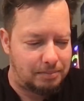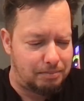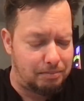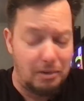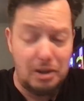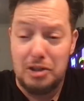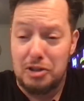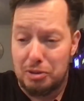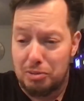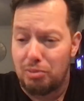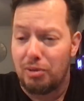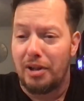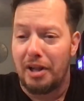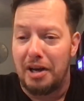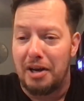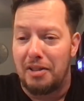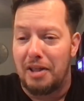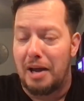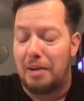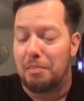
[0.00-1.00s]
It's related
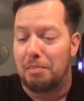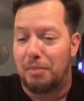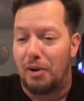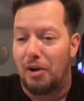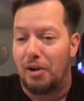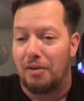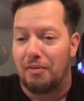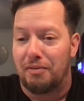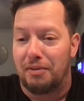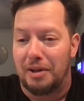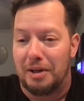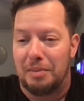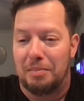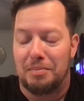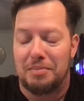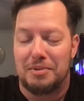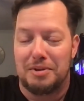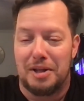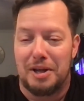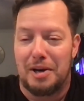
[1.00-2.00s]
to that ball of phlegm
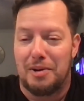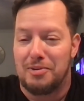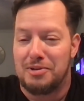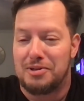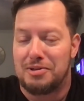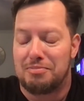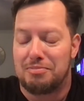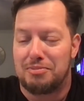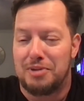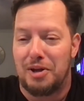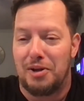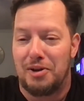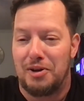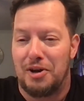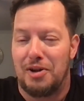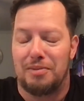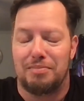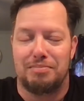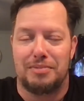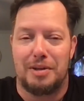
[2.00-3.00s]
that I was telling
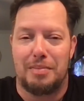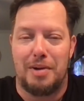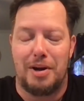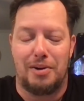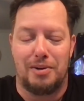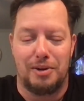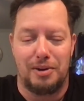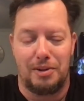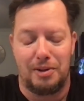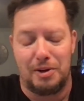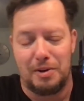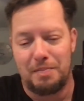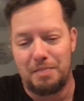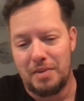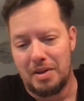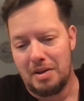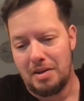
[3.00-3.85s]
y'all about earlier.